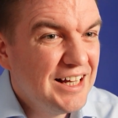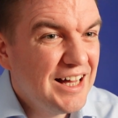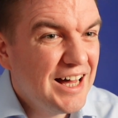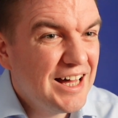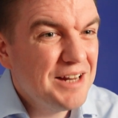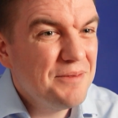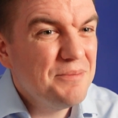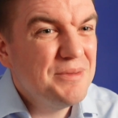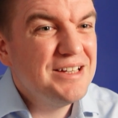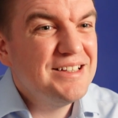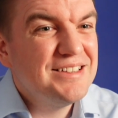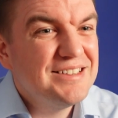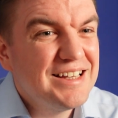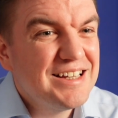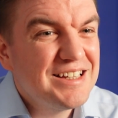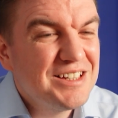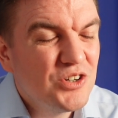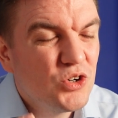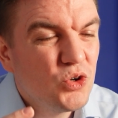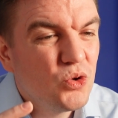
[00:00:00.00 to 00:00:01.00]
and it means they
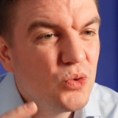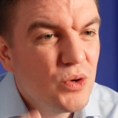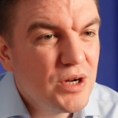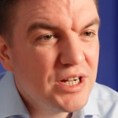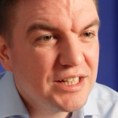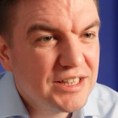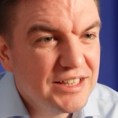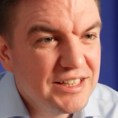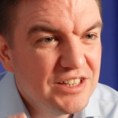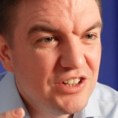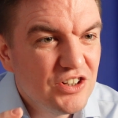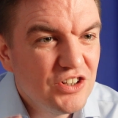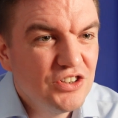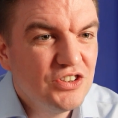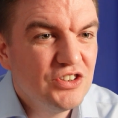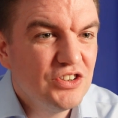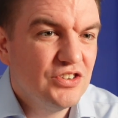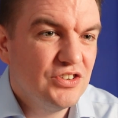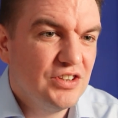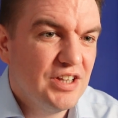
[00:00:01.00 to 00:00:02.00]
can quickly
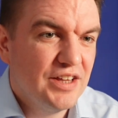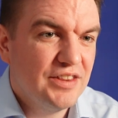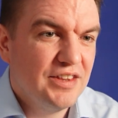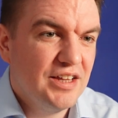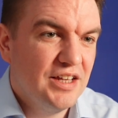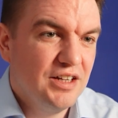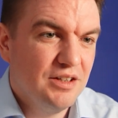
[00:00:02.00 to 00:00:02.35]
understand their